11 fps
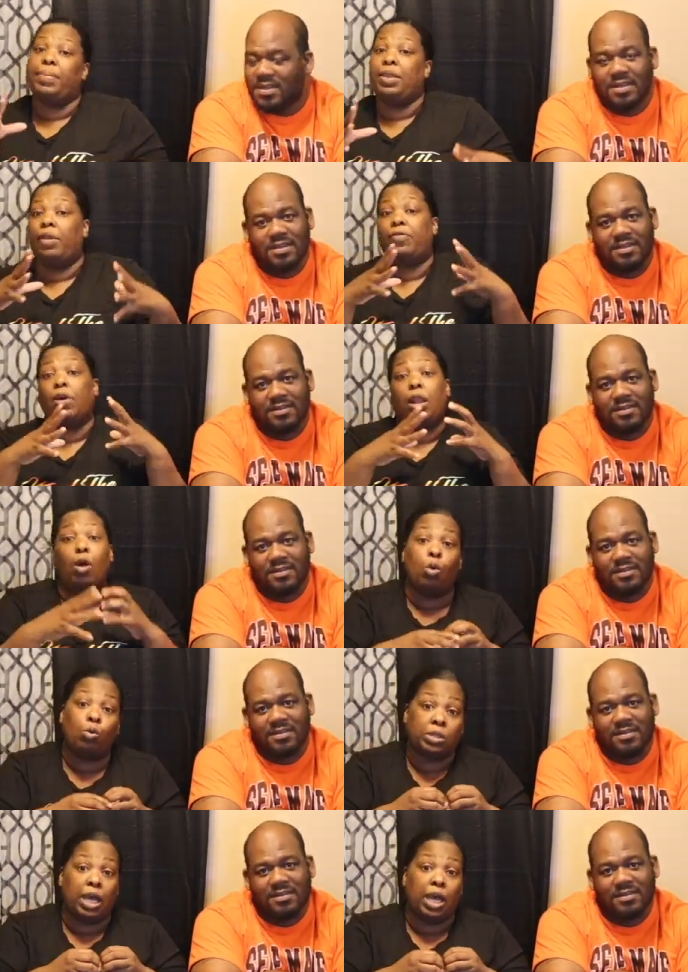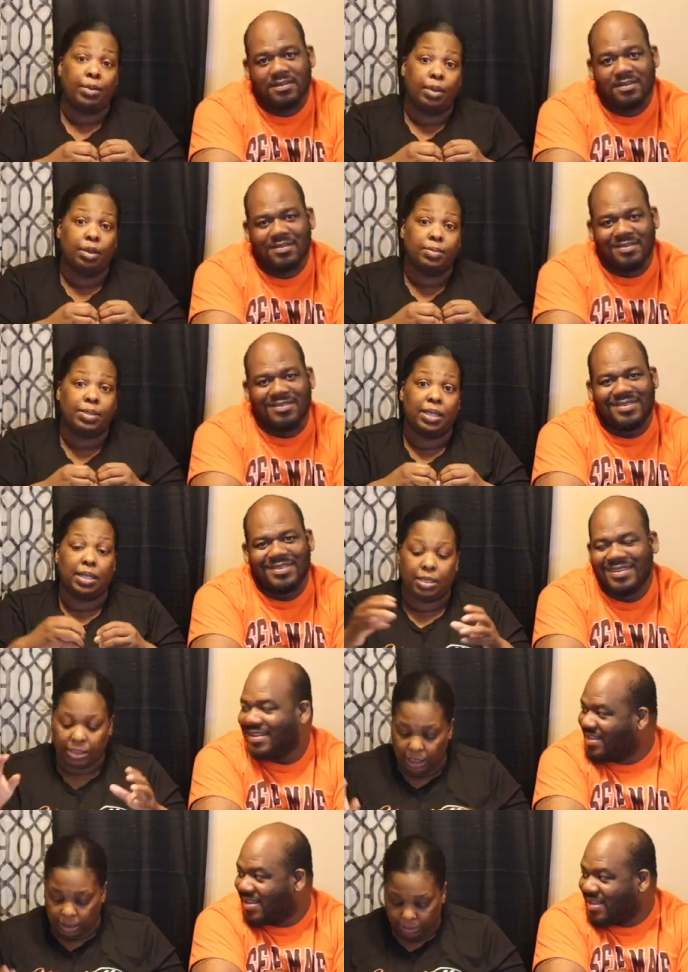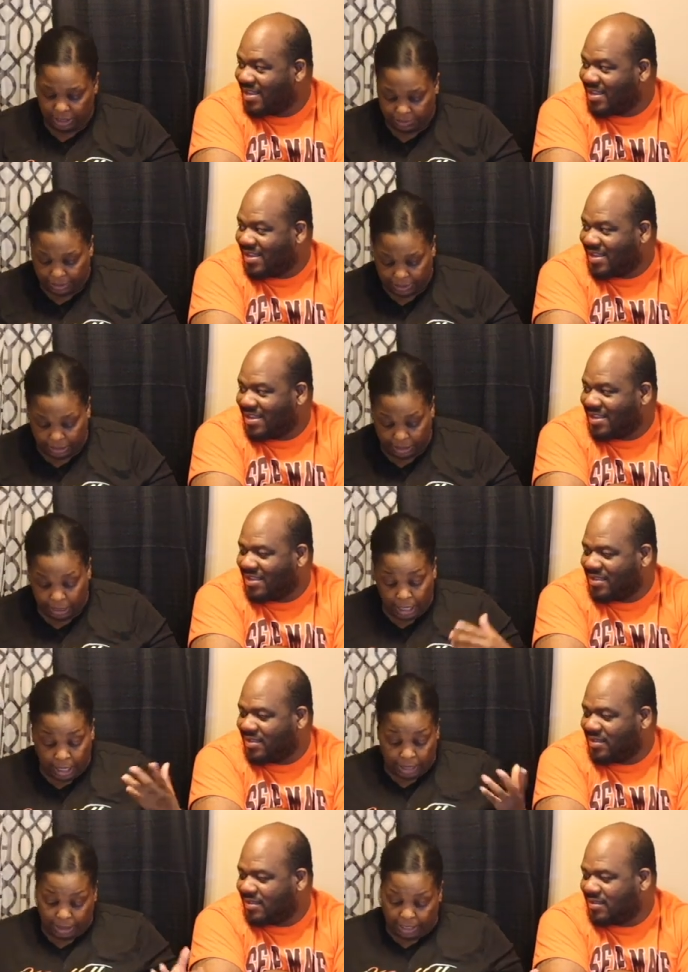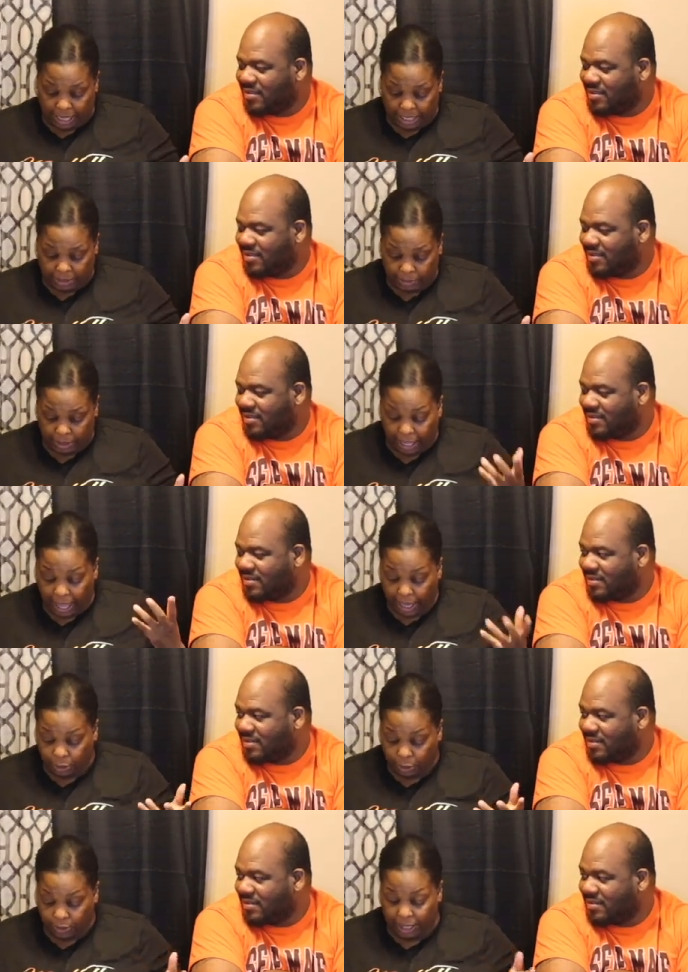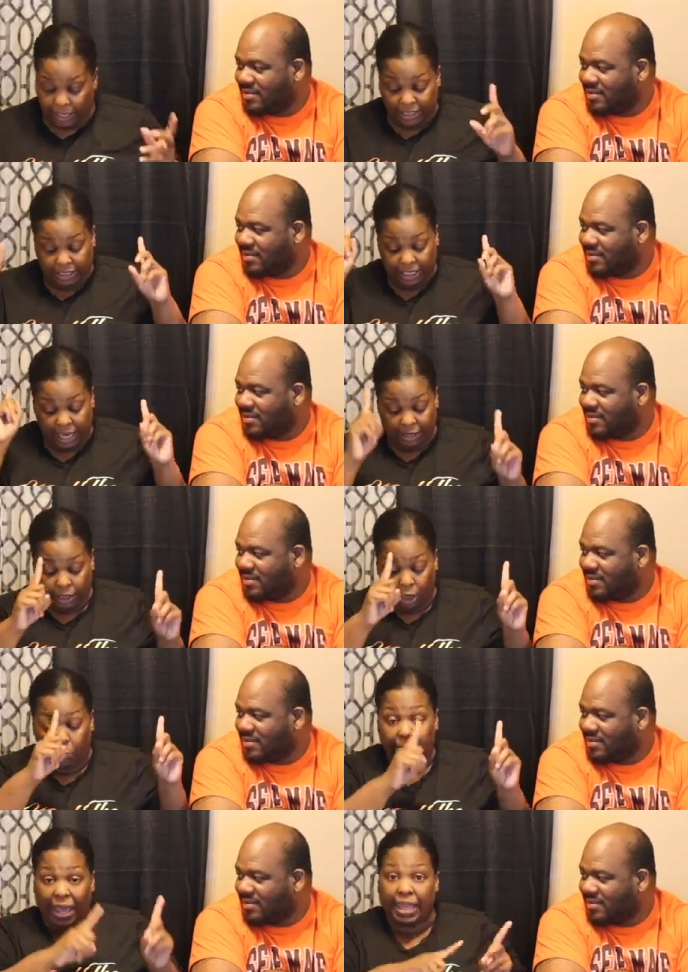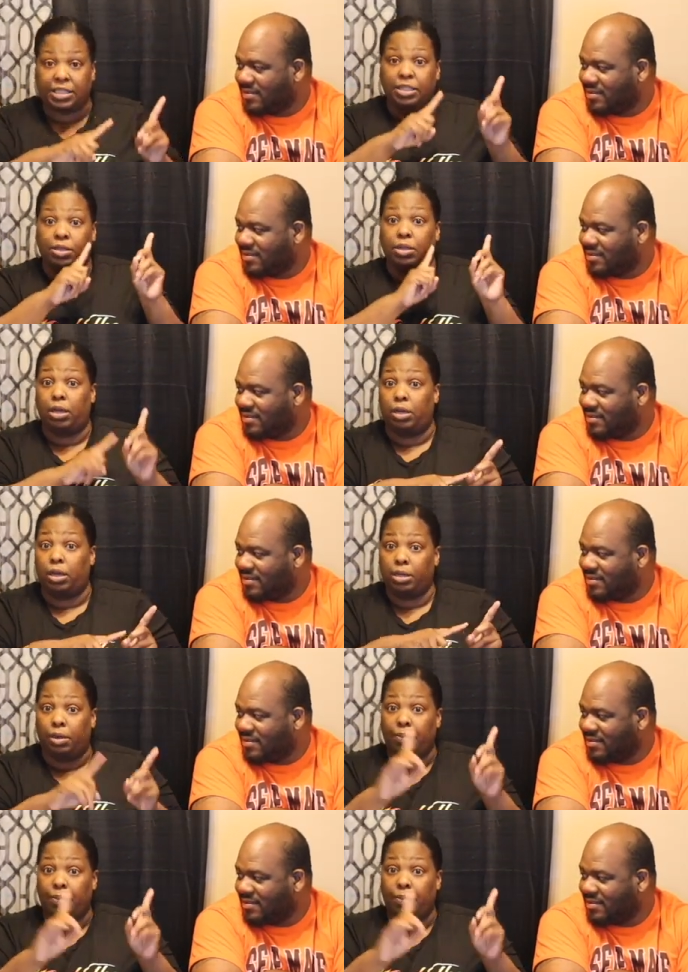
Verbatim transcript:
Speaker 1: to be there for a long time. You know what I'm saying? So that's my thing. The next one. How do we this kind of go back to earlier,